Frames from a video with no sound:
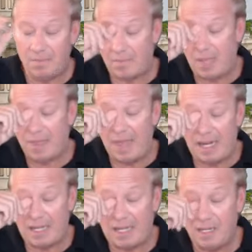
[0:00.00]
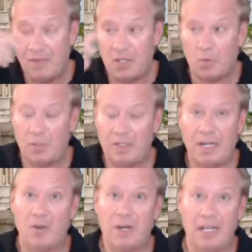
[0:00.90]
pathetic individual, Nick
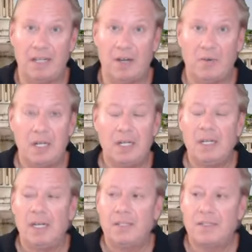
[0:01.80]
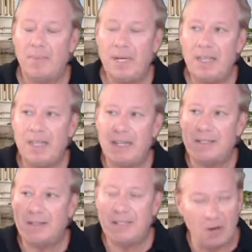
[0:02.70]
Audiello. Somebody that
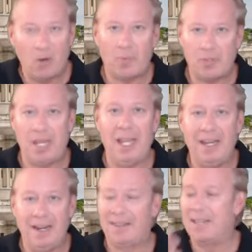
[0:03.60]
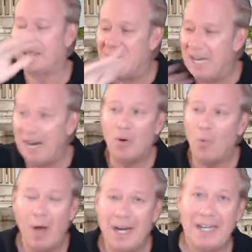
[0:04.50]
is 0%, that's never
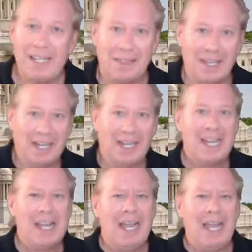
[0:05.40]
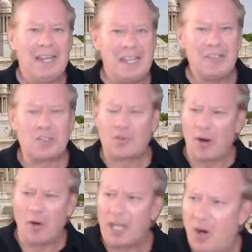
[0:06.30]
won anything, and he's
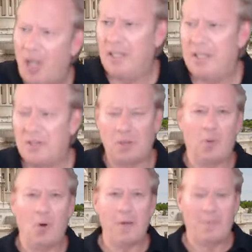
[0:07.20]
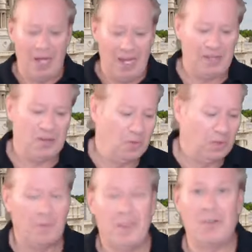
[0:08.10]
throwing all his support behind her with
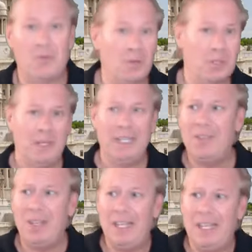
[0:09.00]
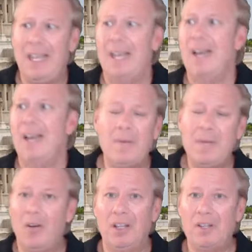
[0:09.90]
the big endorsement. Even though what do you mean
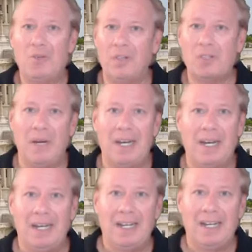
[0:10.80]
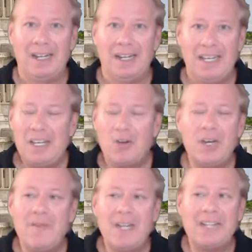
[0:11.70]
all endorsement? He couldn't
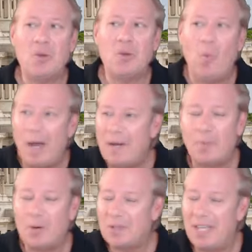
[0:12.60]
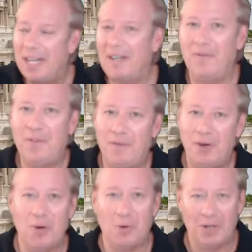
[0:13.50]
even get to 1% of the vote.